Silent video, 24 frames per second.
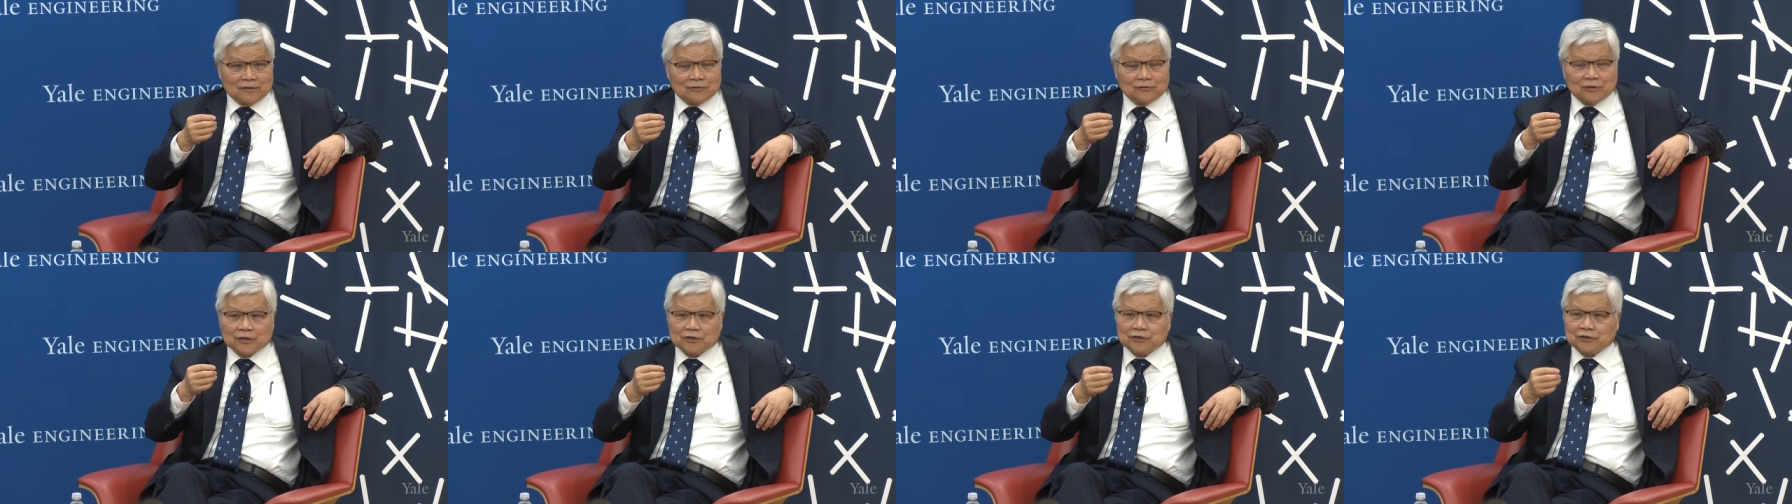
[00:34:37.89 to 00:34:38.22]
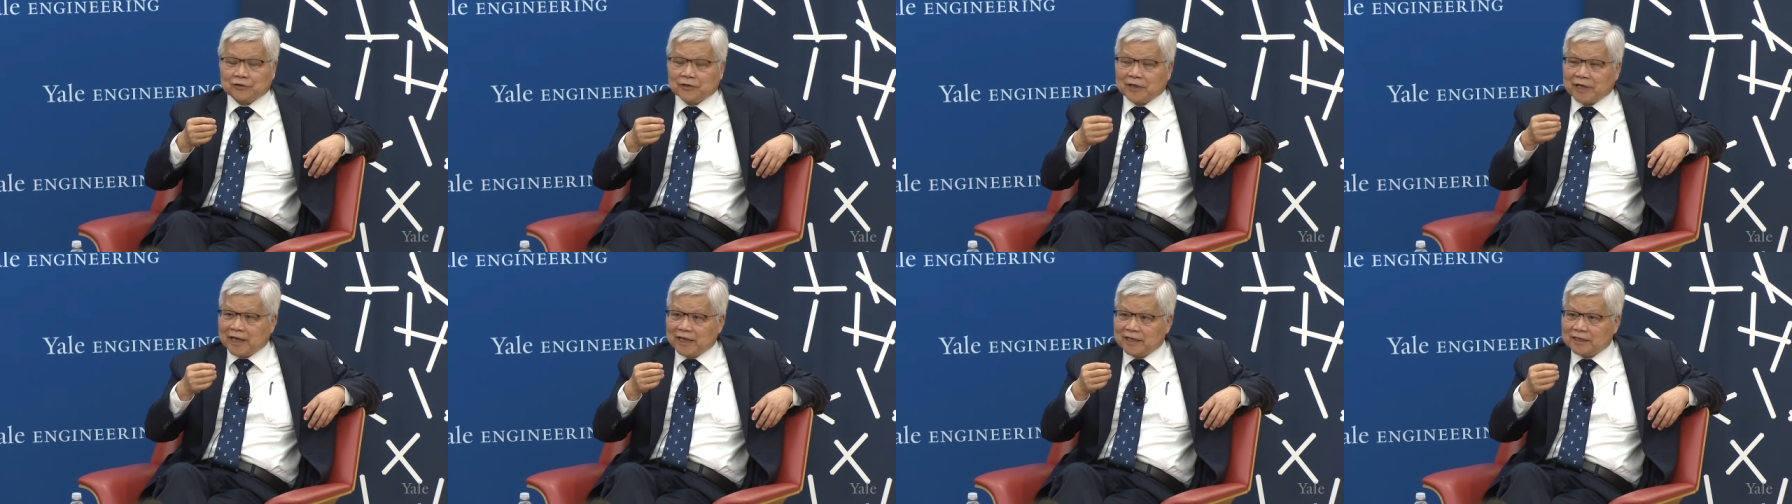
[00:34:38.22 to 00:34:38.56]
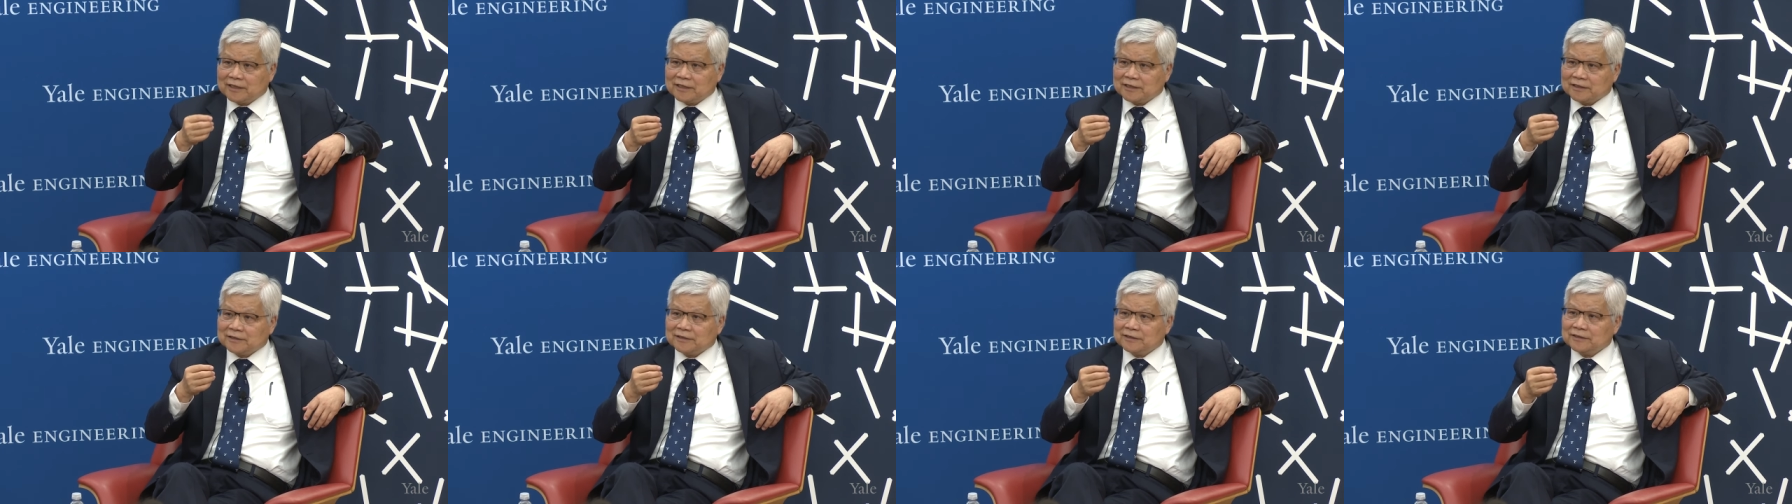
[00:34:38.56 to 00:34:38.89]
Roger
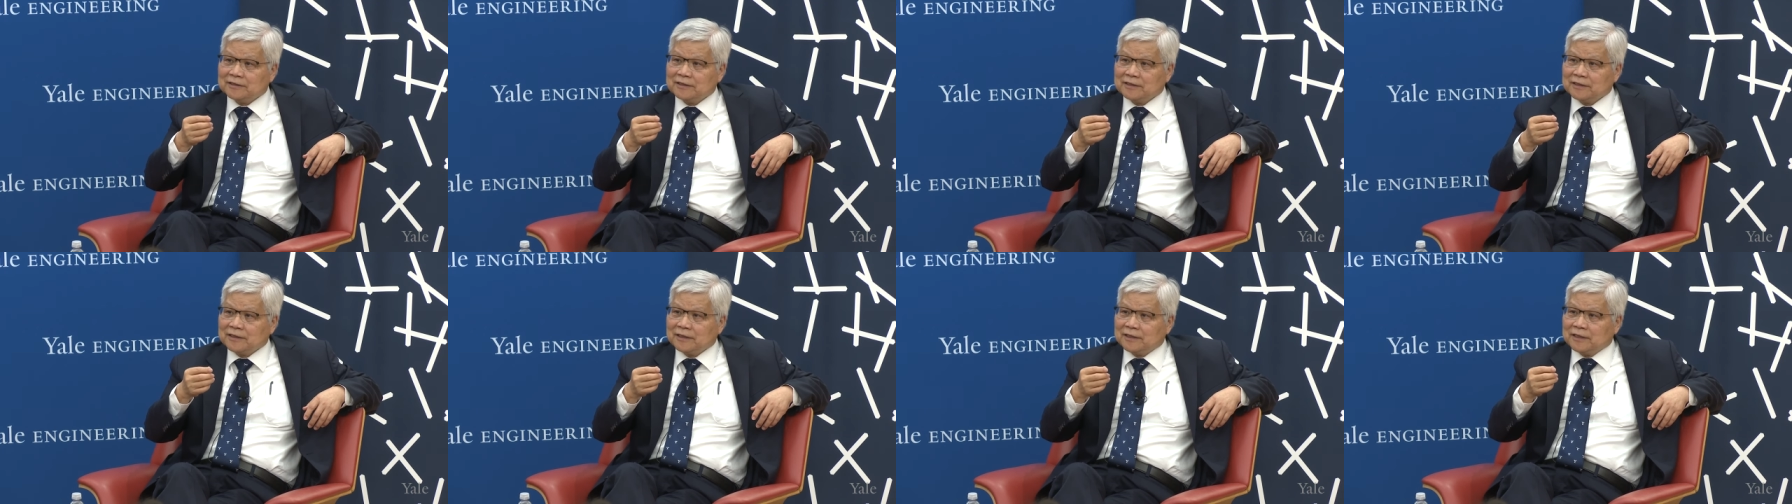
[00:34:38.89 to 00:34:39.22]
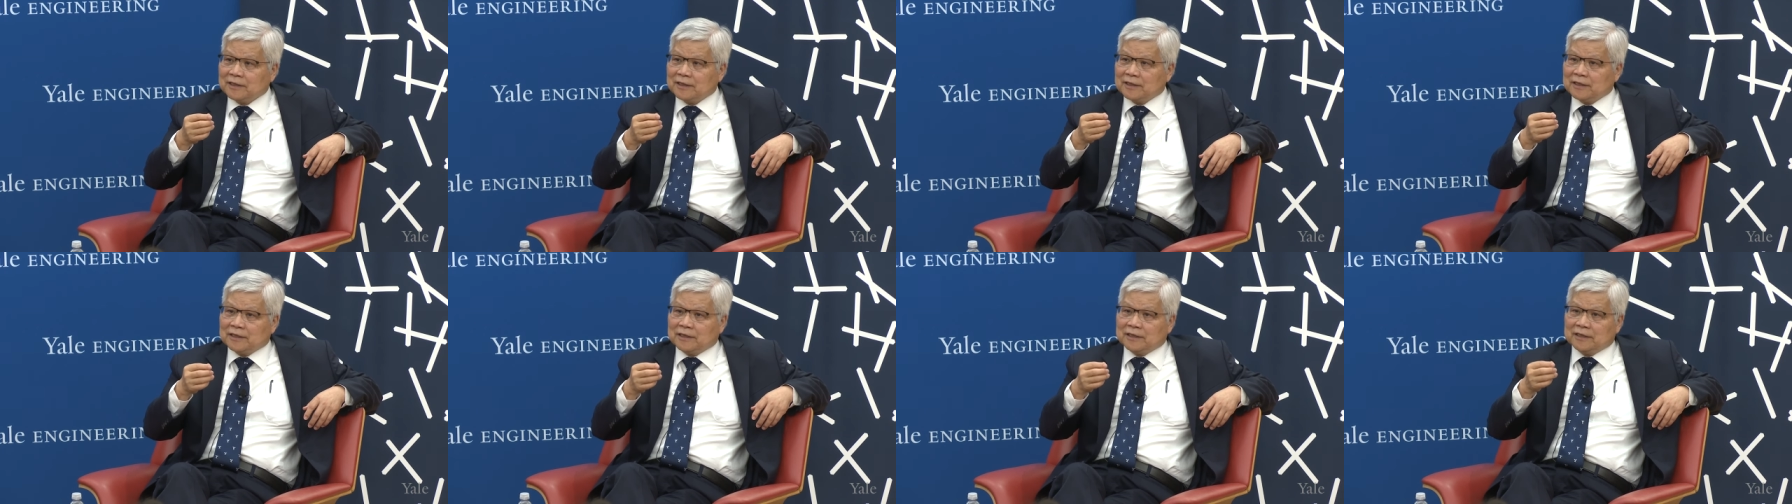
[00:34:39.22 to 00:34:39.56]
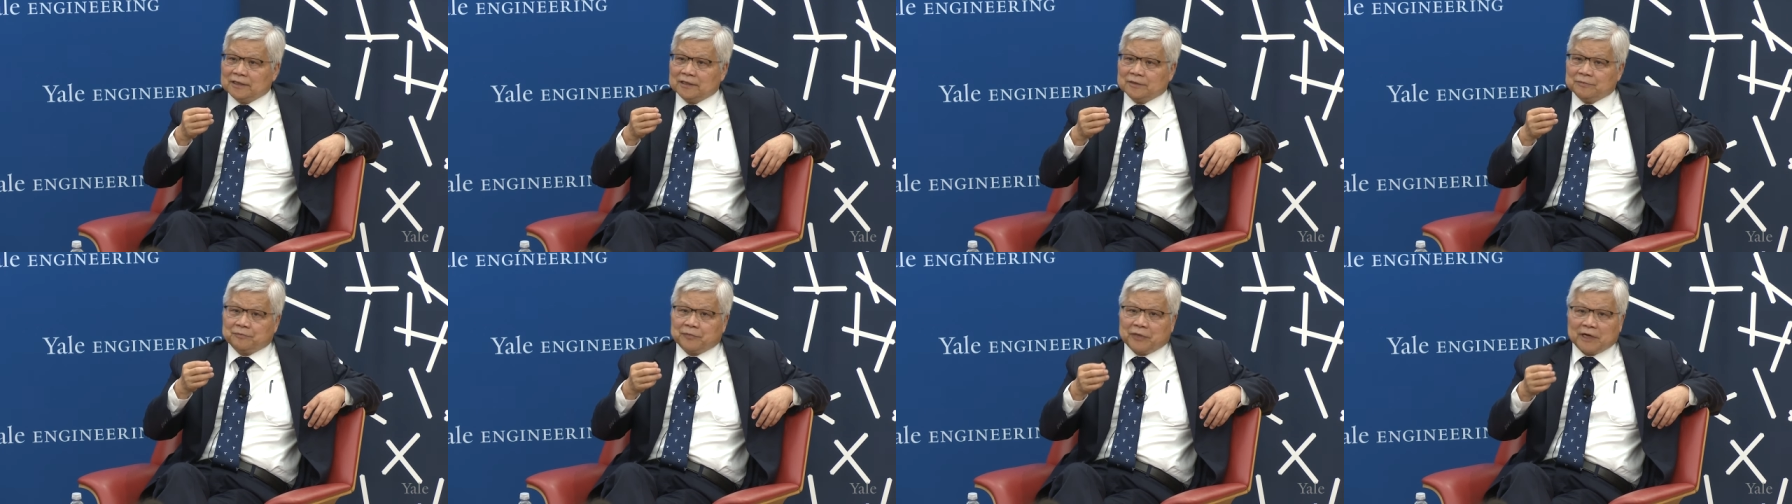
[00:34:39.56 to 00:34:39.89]
Haken,
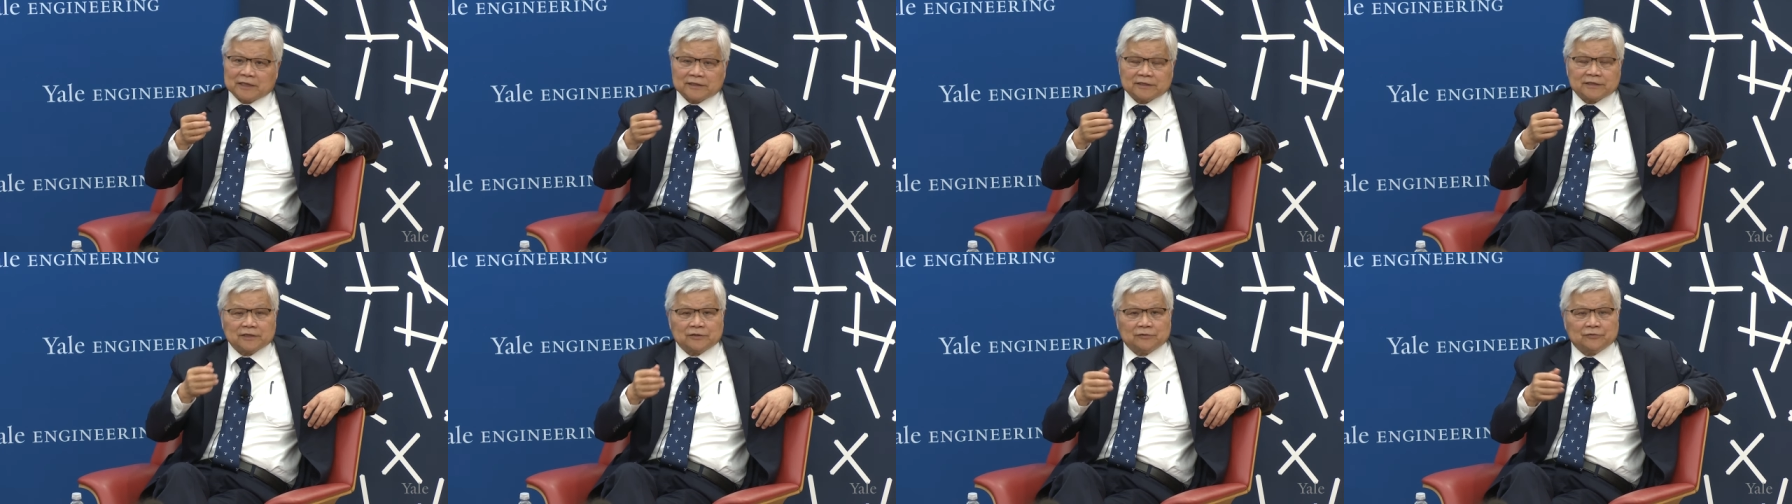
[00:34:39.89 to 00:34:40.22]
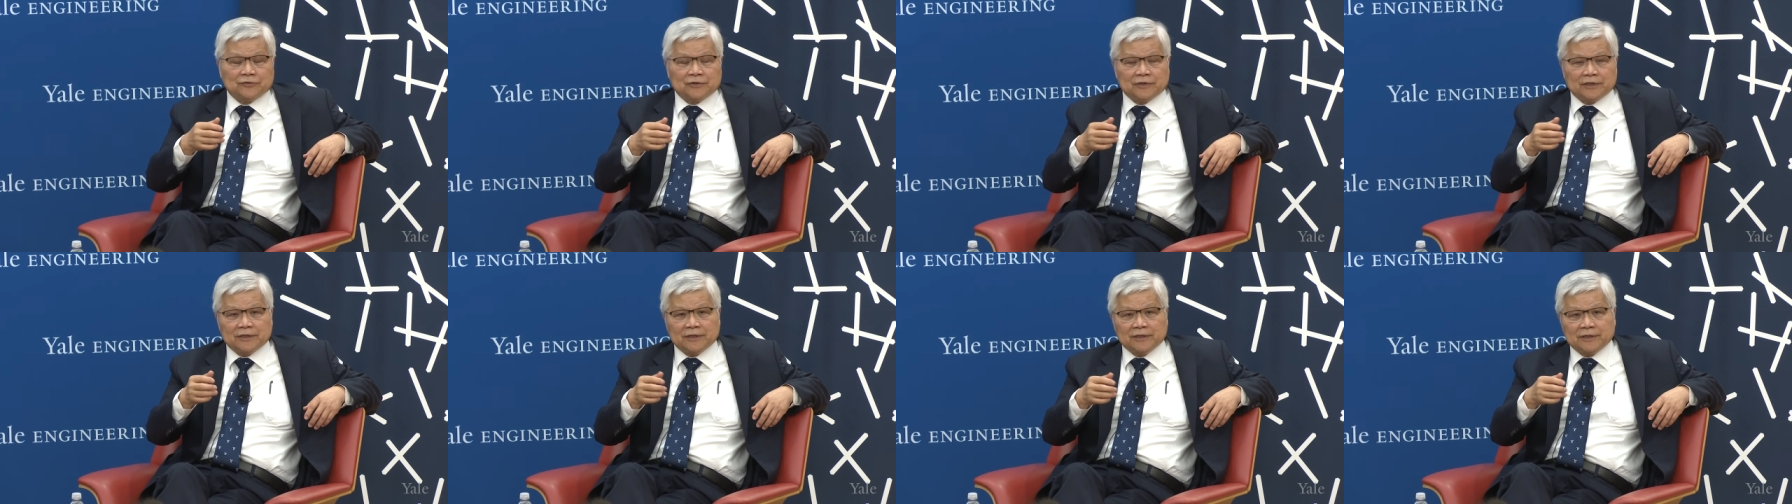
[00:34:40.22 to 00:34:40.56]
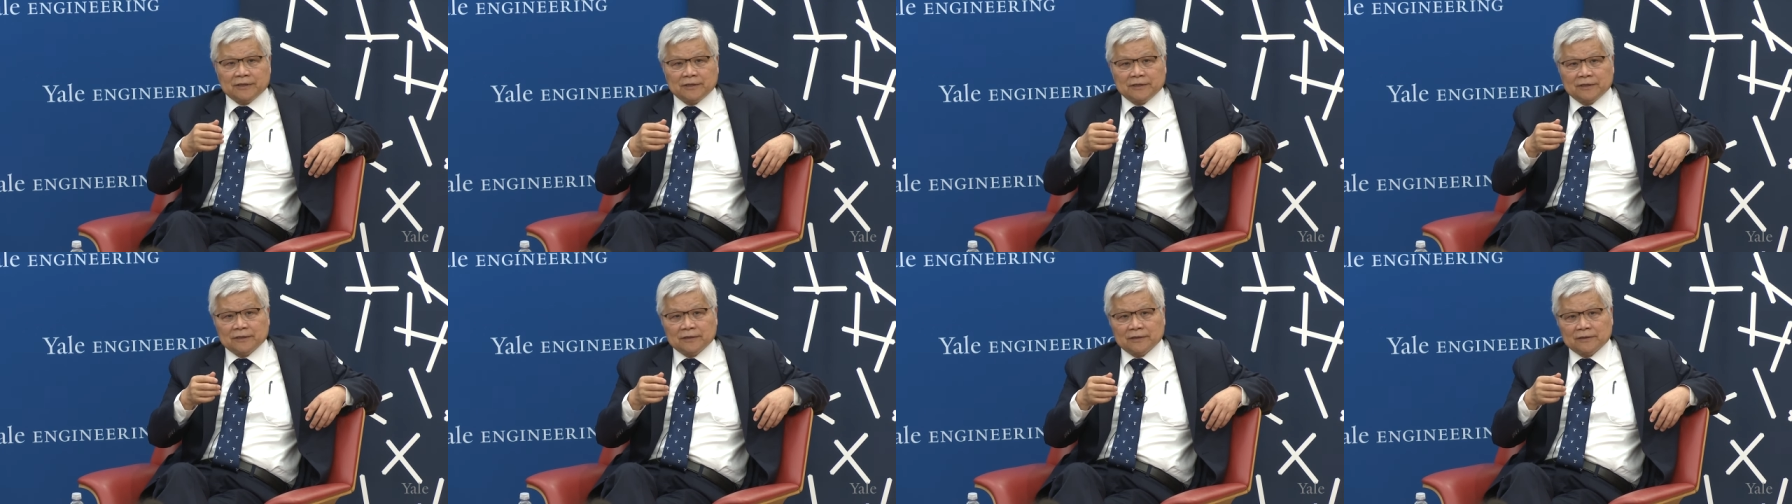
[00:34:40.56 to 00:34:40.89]
he passed away